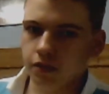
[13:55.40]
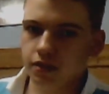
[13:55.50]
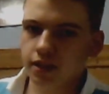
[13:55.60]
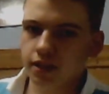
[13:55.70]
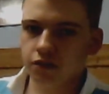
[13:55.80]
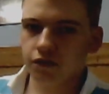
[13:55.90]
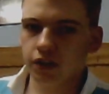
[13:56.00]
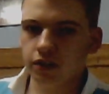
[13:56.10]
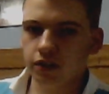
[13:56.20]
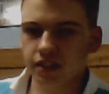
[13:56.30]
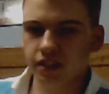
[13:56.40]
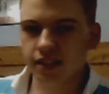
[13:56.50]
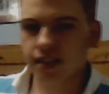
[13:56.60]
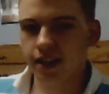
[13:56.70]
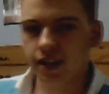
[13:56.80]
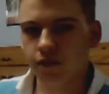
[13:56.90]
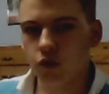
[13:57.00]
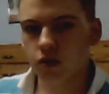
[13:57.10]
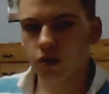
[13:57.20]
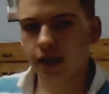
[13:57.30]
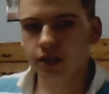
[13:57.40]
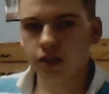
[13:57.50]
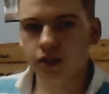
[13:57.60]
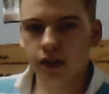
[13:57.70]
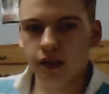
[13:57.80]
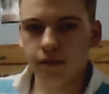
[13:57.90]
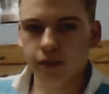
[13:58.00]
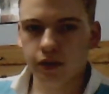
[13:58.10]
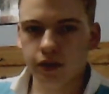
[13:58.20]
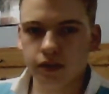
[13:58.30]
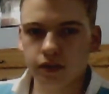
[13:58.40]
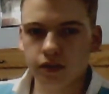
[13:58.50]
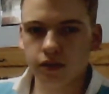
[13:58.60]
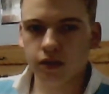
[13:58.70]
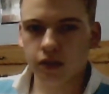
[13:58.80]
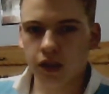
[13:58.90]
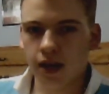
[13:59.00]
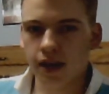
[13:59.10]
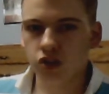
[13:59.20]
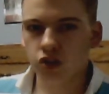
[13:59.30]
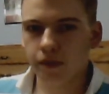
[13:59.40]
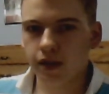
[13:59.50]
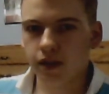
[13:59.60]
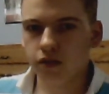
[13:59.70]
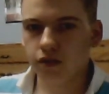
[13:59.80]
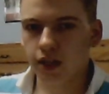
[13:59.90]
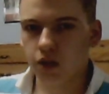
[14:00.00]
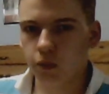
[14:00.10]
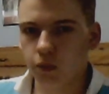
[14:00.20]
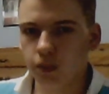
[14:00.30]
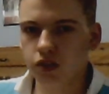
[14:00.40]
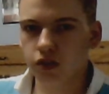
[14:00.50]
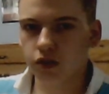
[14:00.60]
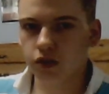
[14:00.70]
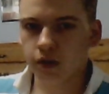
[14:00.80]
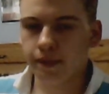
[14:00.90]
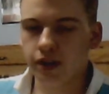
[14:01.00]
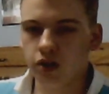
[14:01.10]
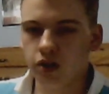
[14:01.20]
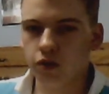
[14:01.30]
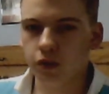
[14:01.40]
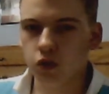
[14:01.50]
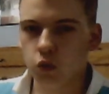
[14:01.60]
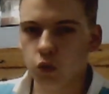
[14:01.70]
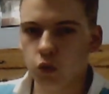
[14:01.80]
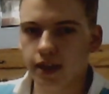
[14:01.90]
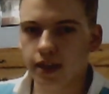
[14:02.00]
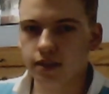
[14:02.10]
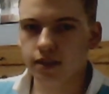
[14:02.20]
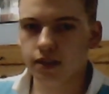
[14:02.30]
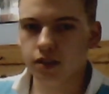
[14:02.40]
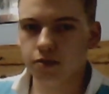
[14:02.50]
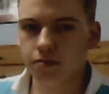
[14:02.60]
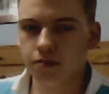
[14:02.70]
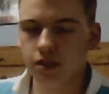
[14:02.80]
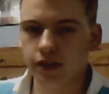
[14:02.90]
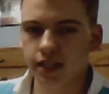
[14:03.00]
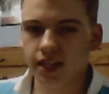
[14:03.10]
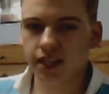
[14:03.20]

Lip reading: This deck's fairly decent attacking format, but the lines are a bit weak, so it might not always work against this specific deck,